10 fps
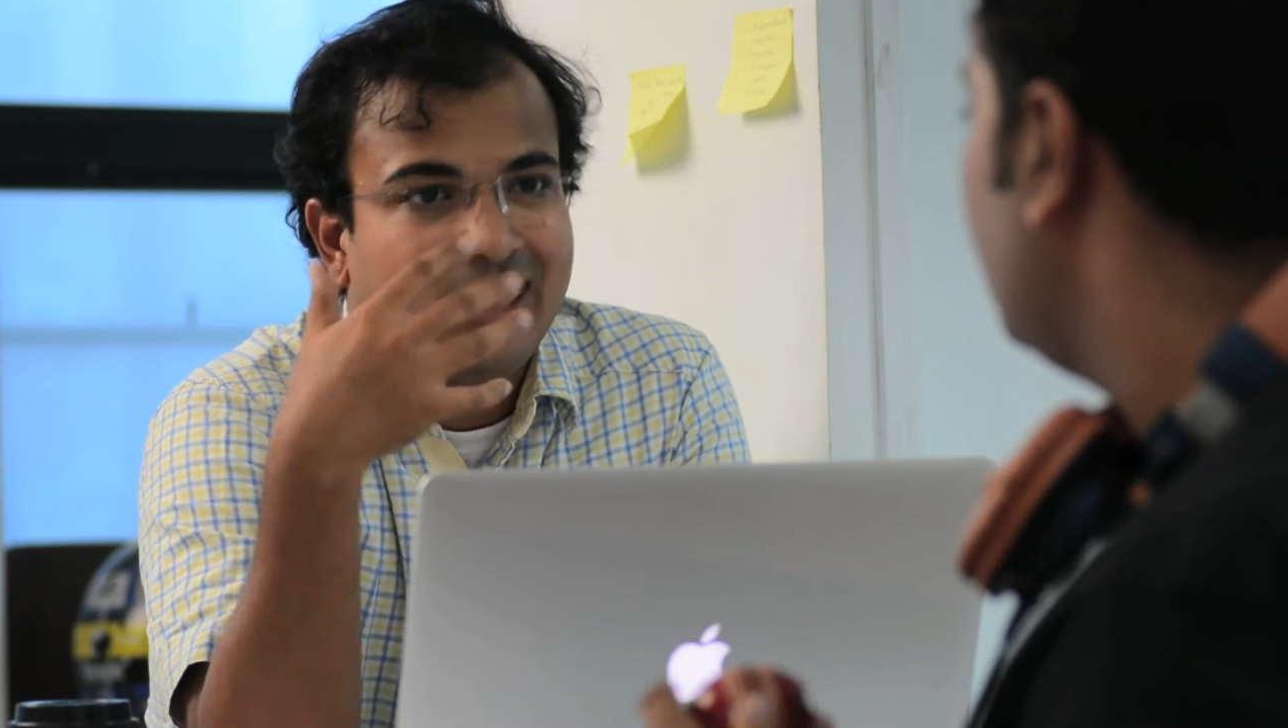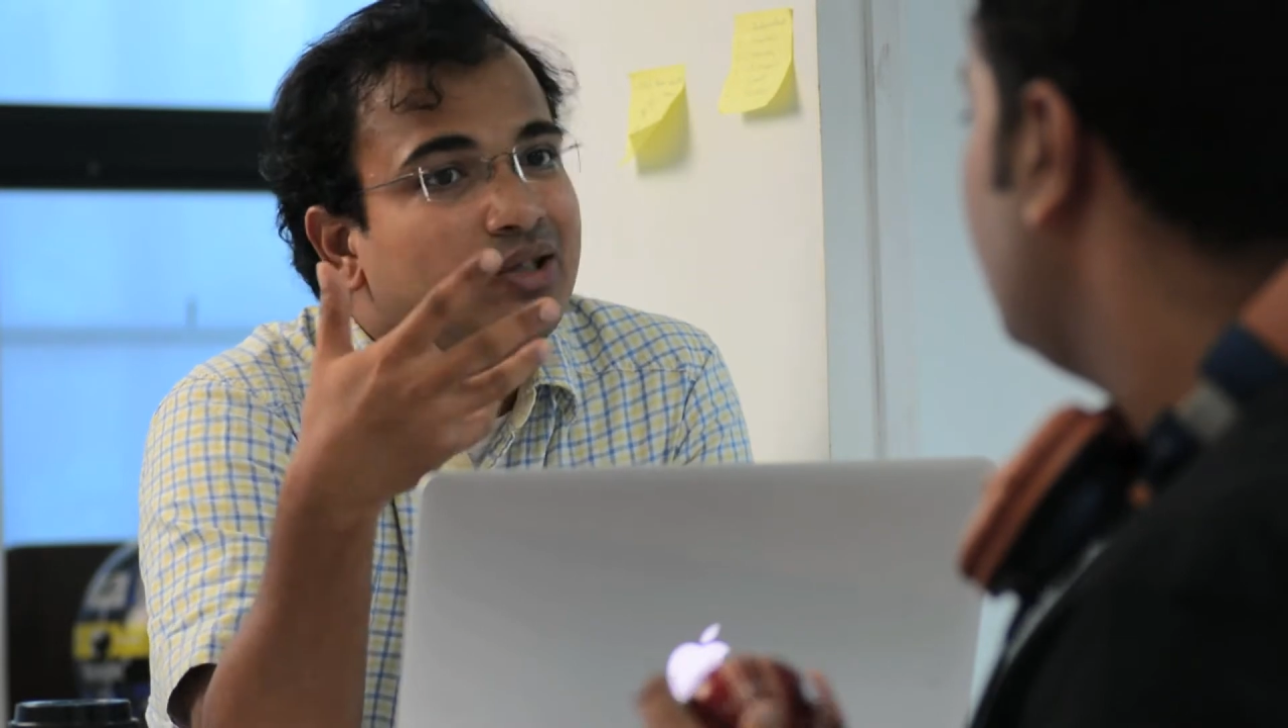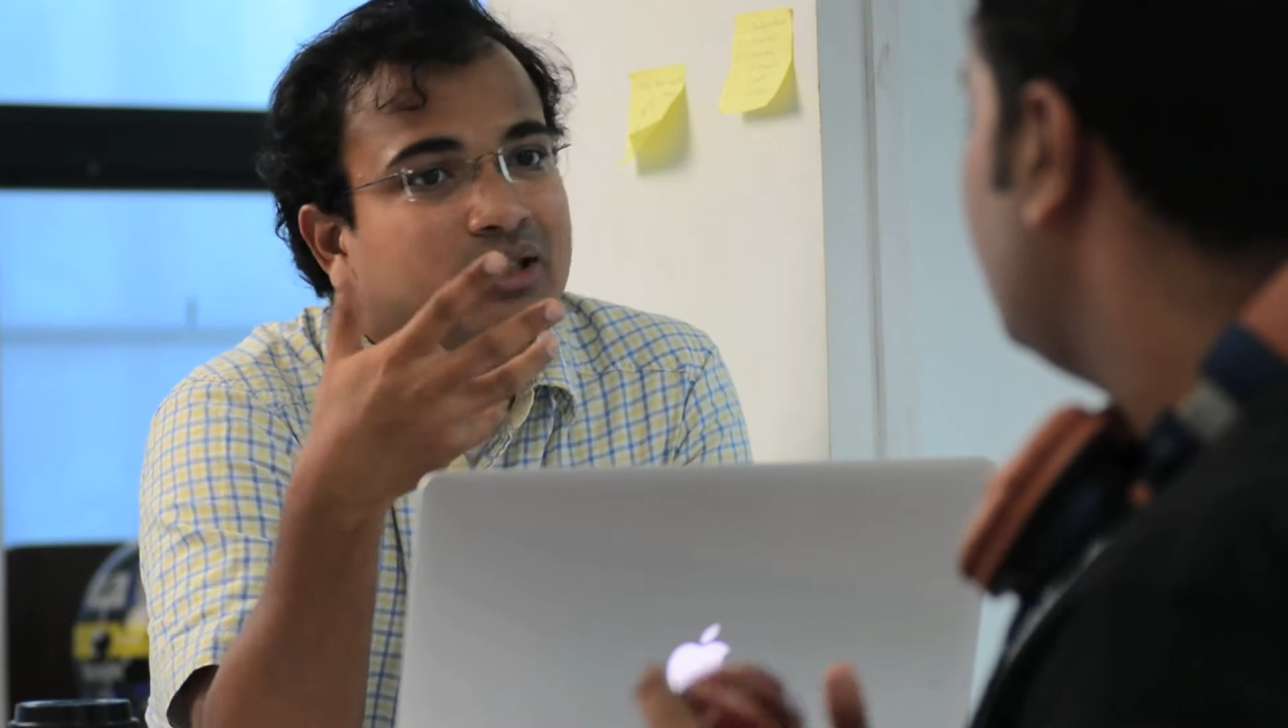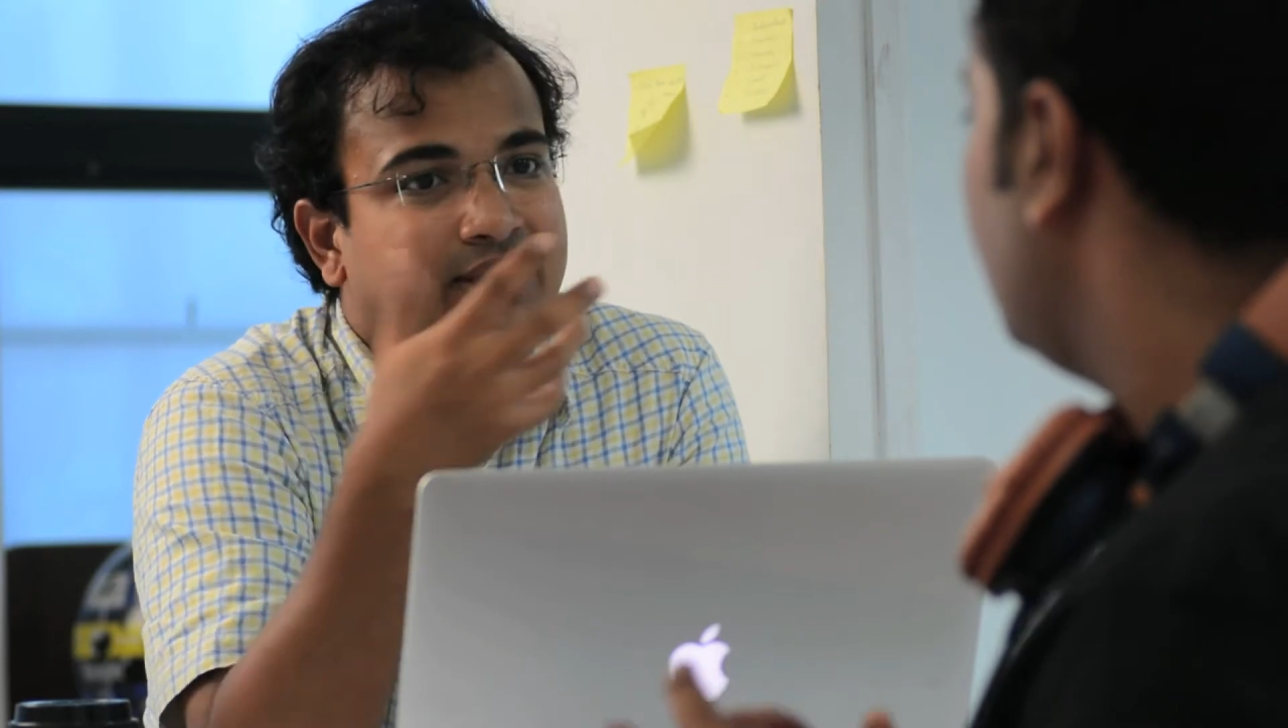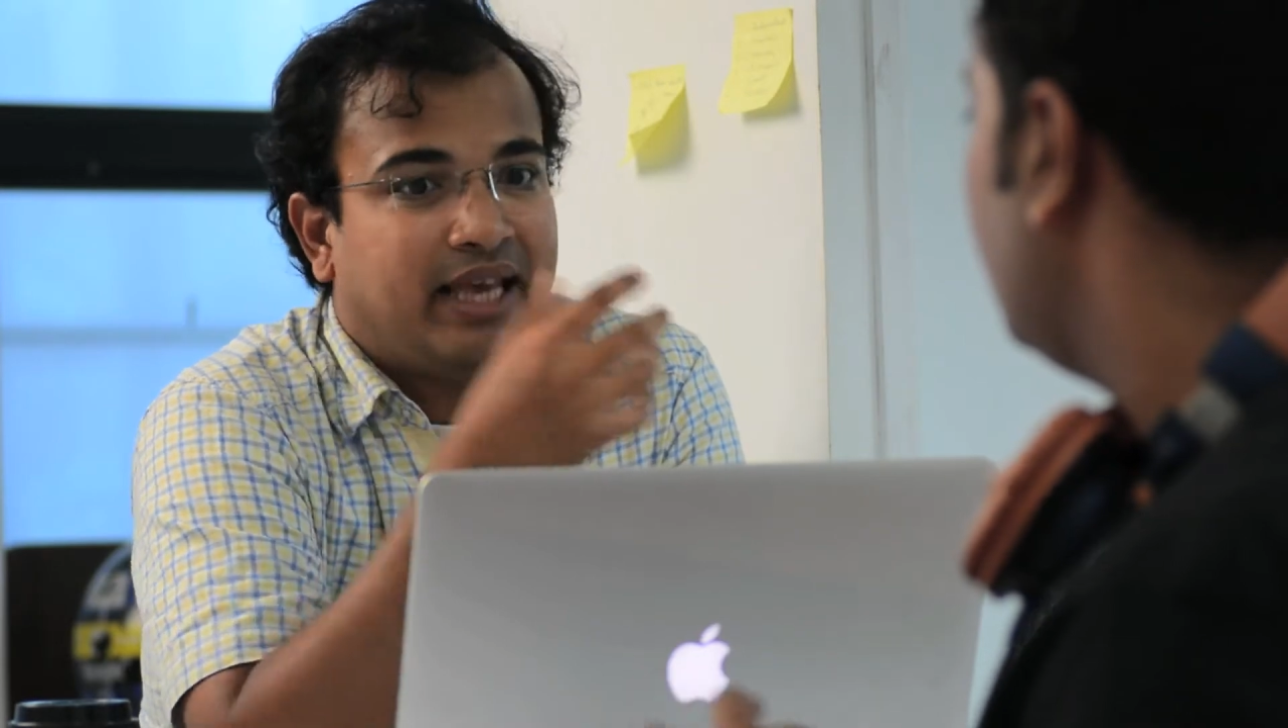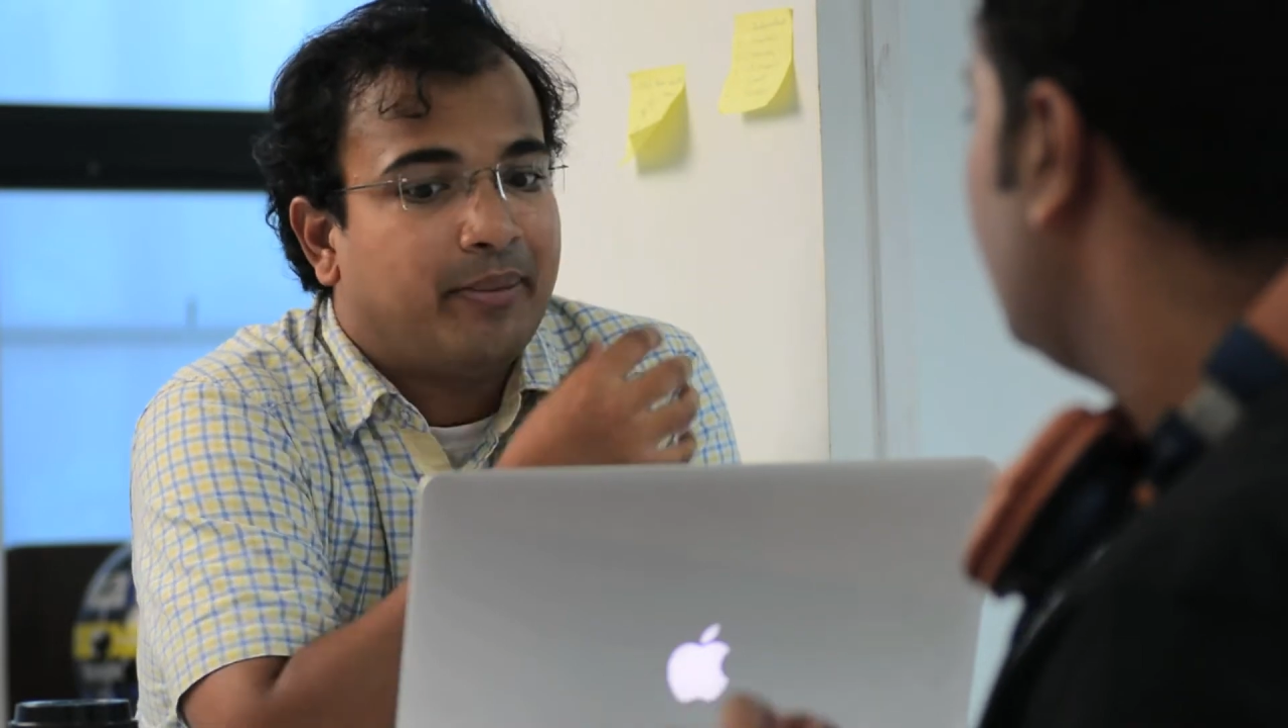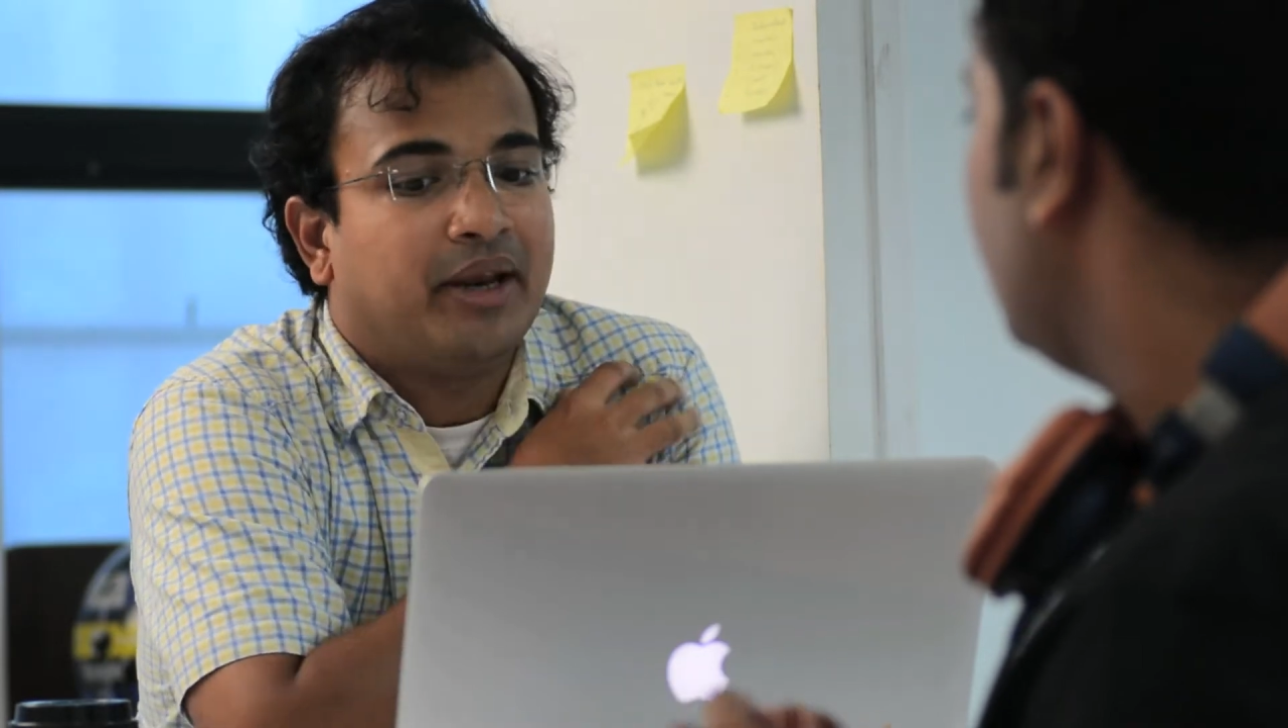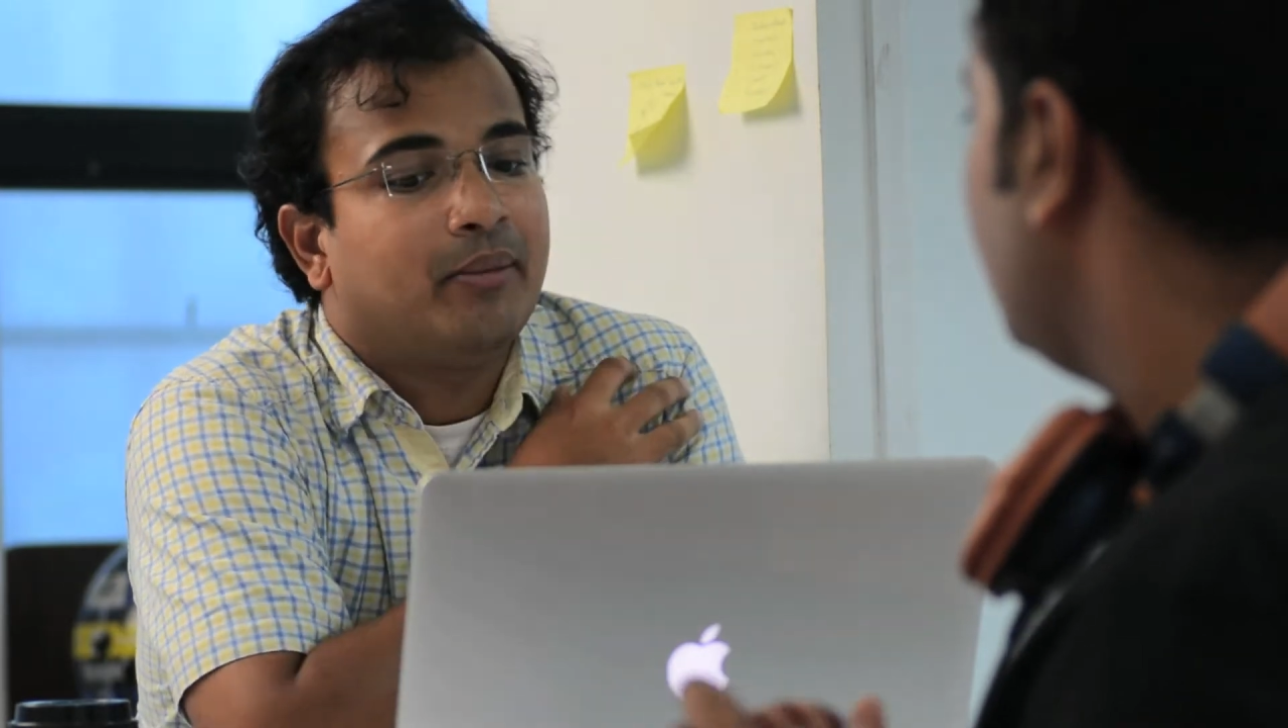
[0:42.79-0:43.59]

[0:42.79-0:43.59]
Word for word: it's not the same